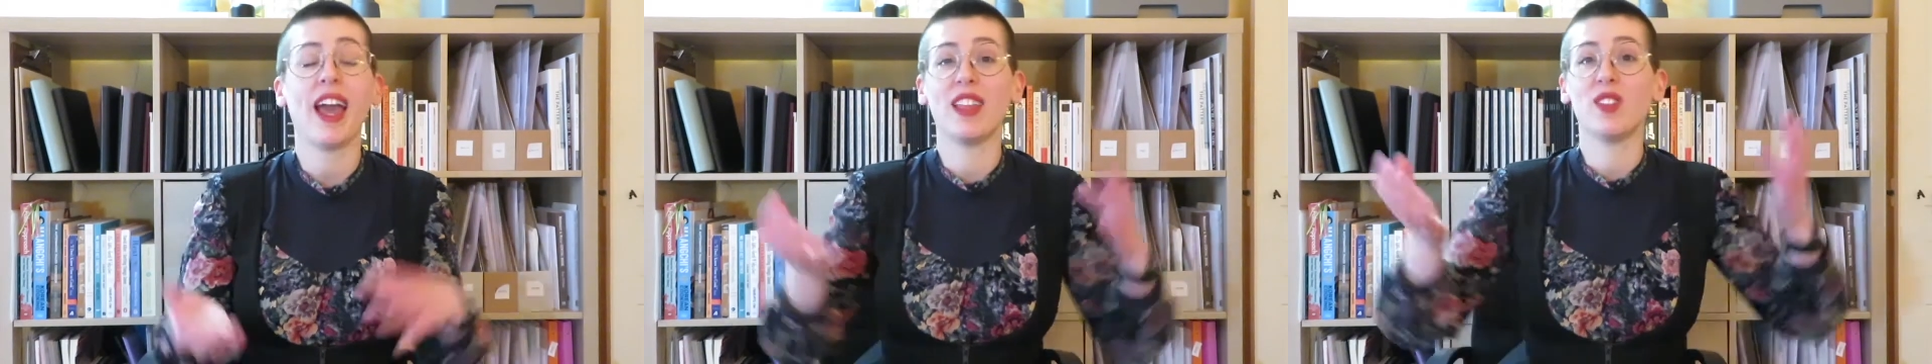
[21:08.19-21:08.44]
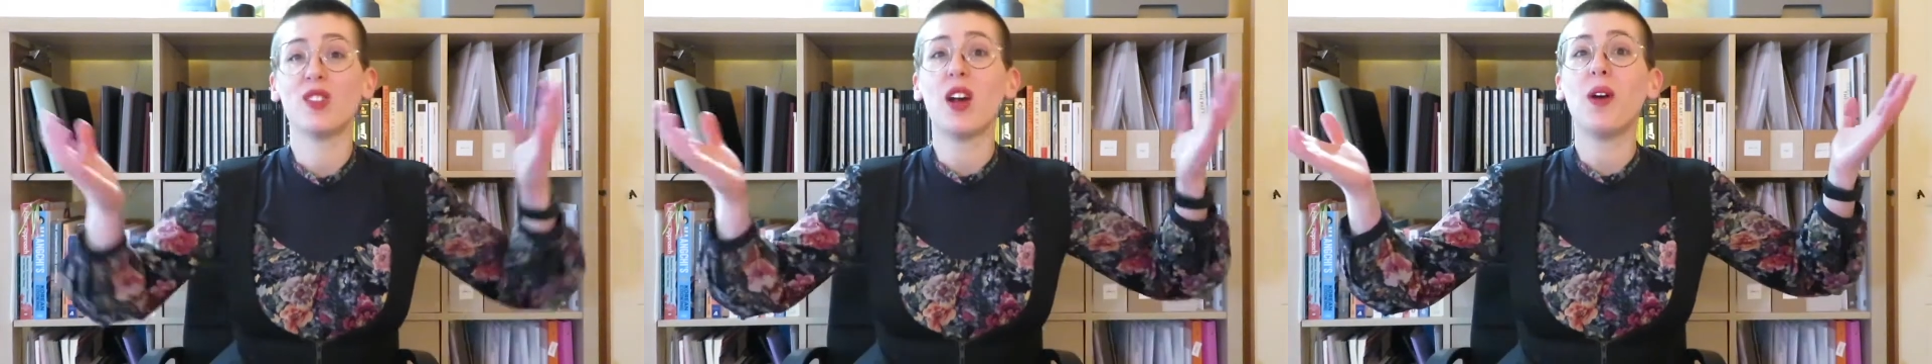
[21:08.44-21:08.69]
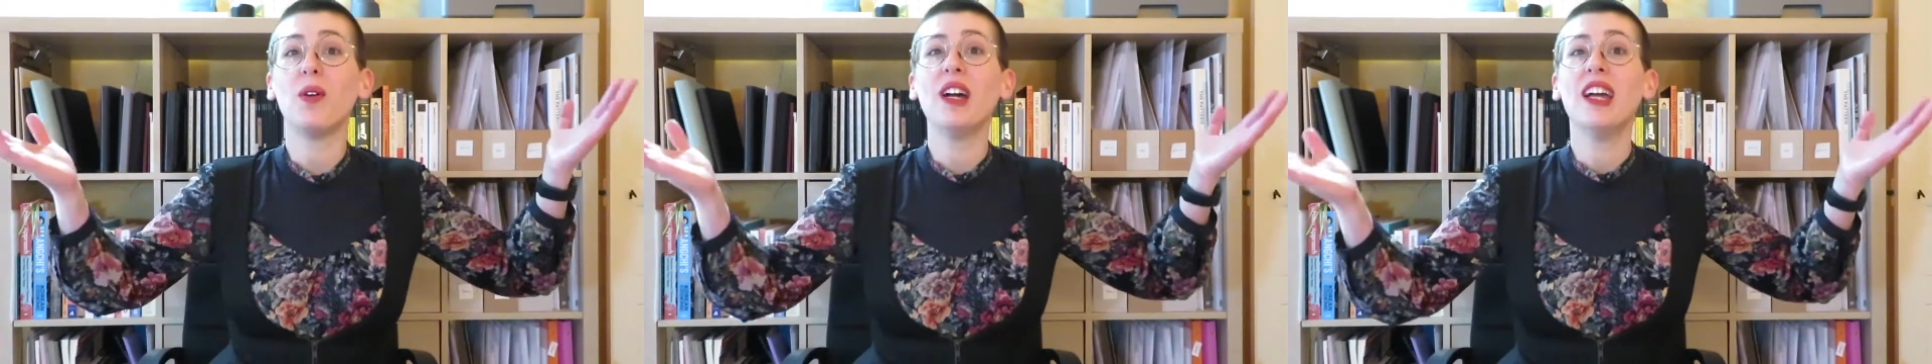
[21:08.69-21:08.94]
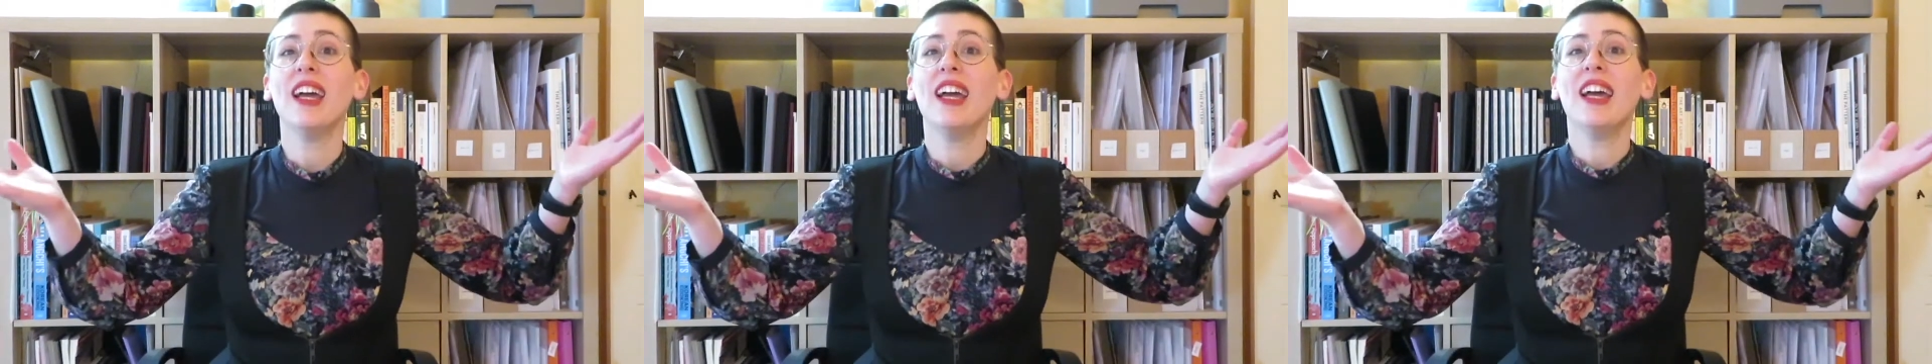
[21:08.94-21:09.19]
And so
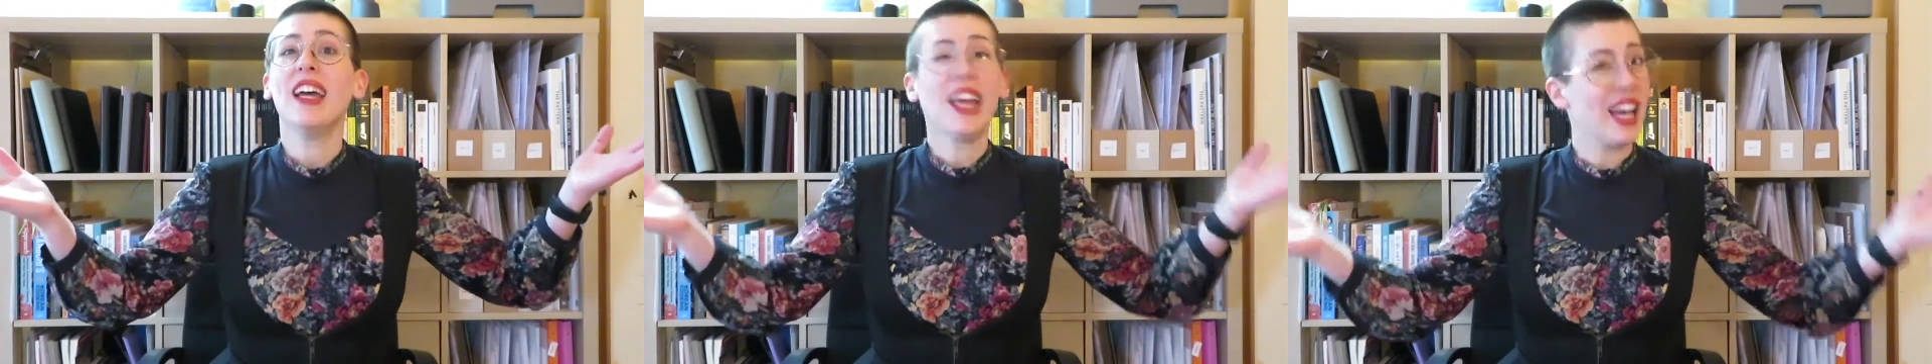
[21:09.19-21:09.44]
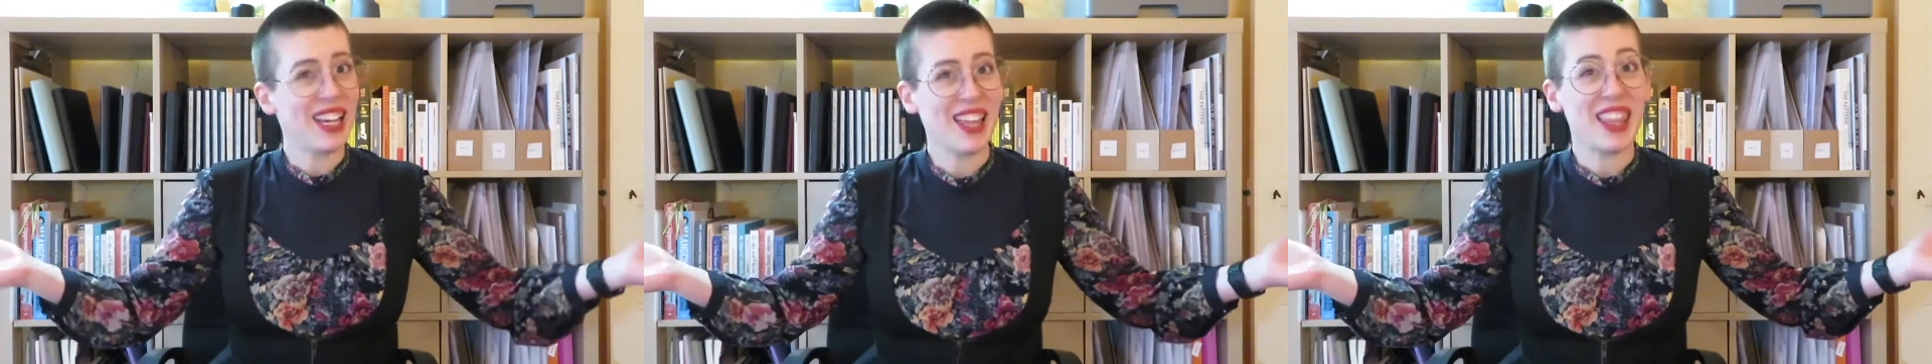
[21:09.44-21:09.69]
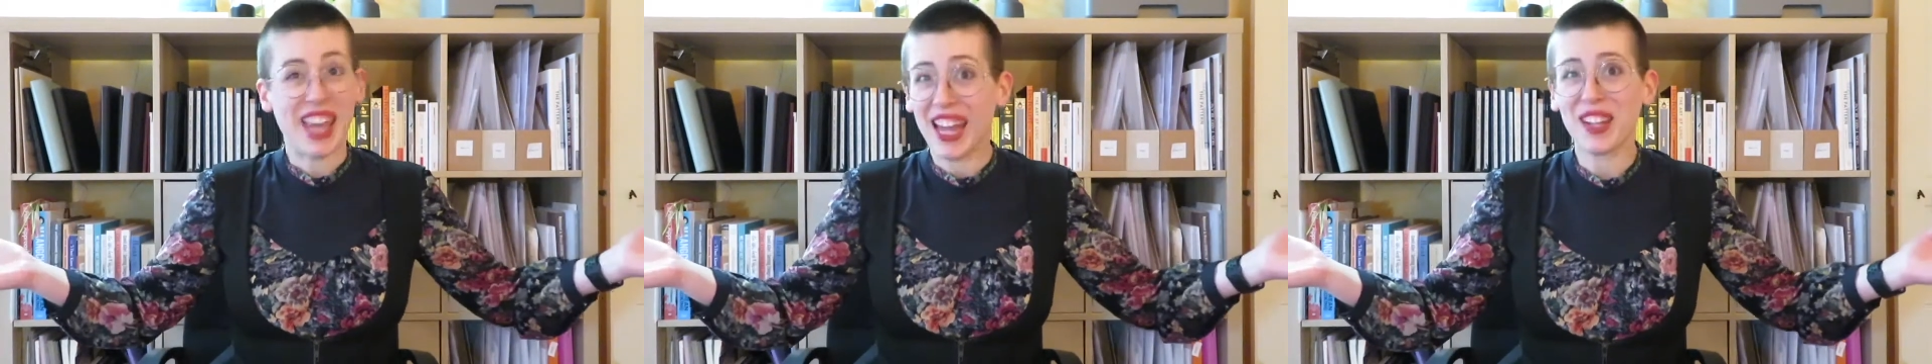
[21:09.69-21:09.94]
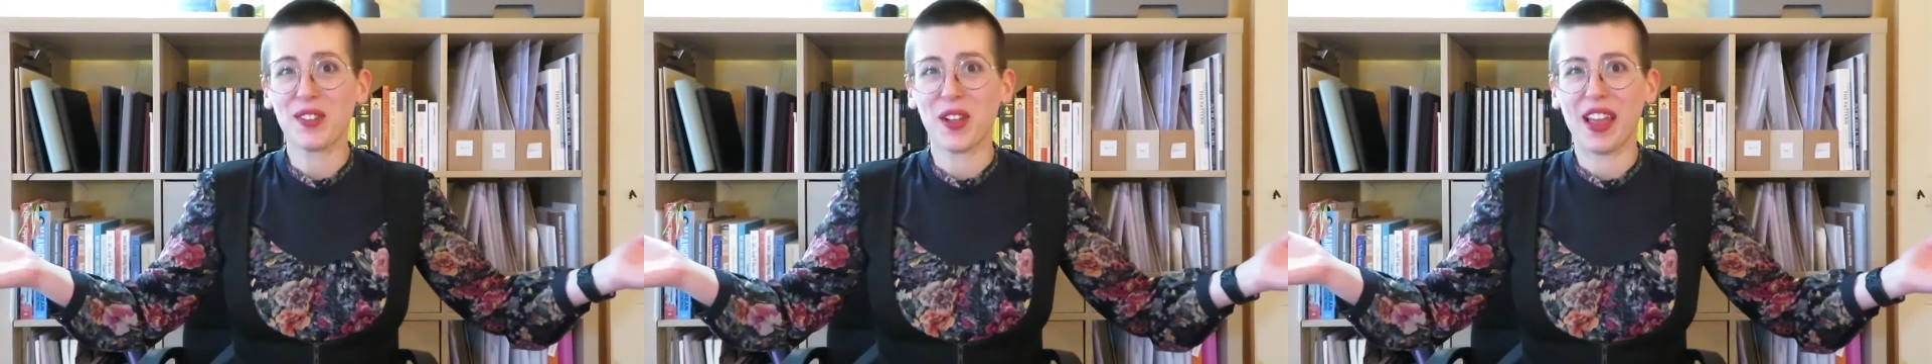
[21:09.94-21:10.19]

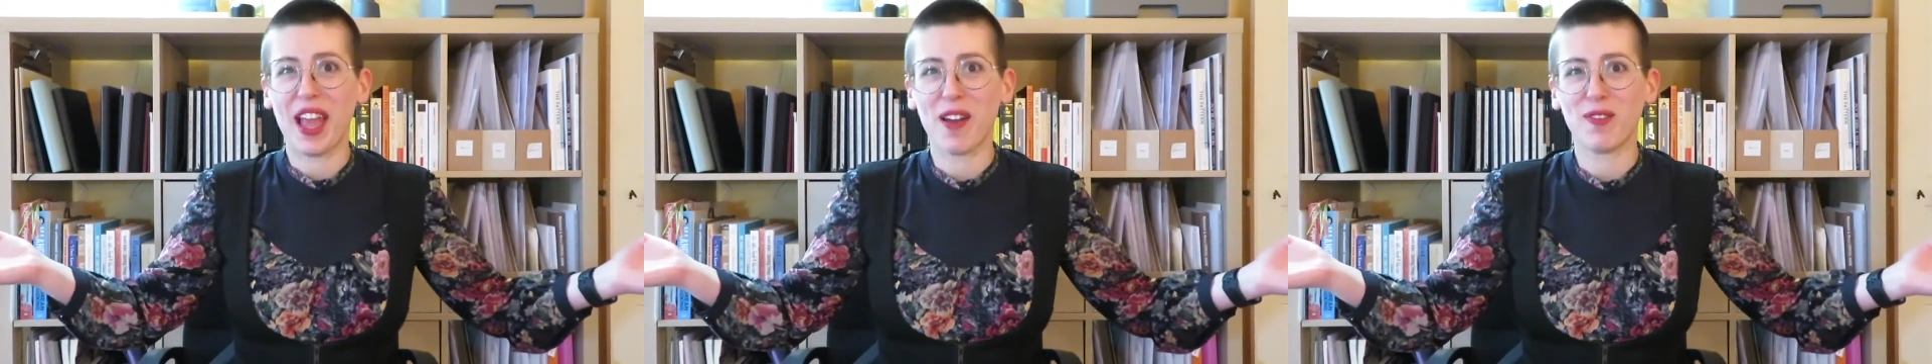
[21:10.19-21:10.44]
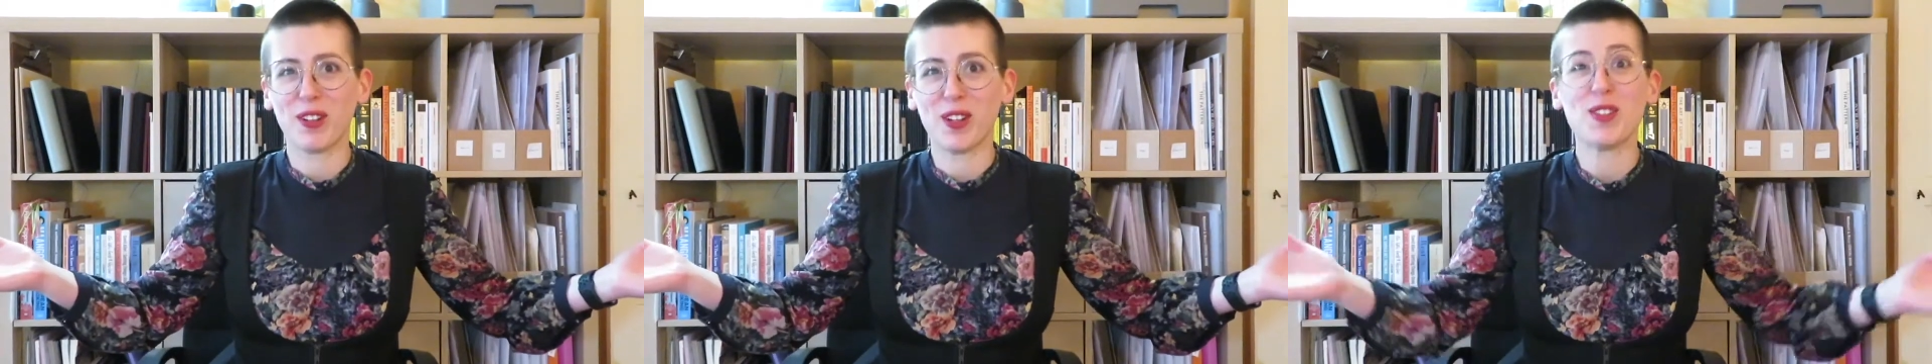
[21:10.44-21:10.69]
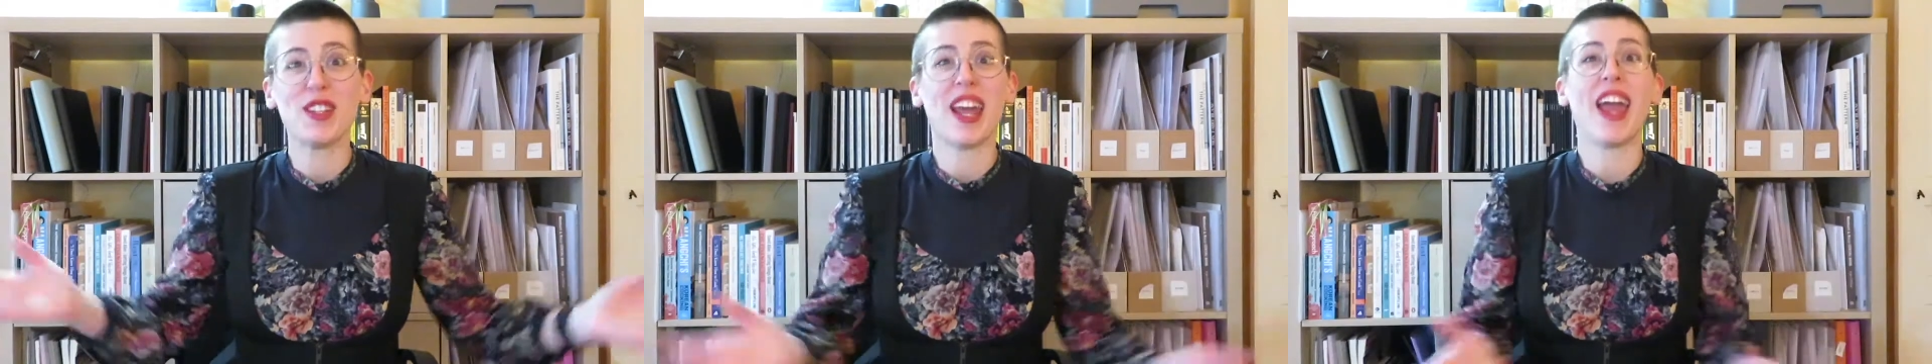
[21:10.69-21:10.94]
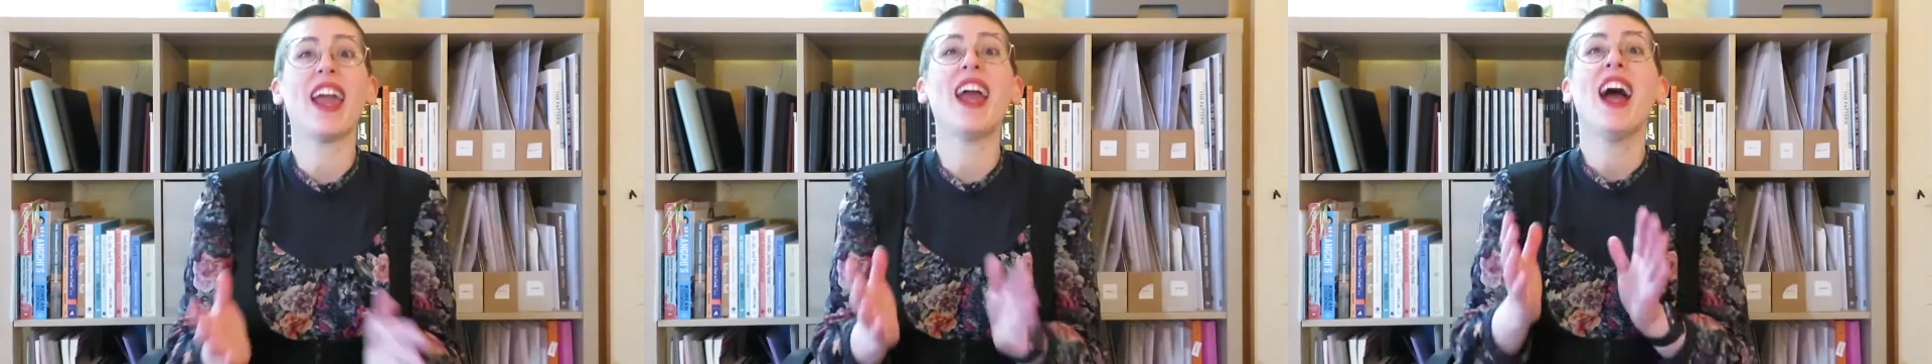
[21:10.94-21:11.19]
that is all I have for you today.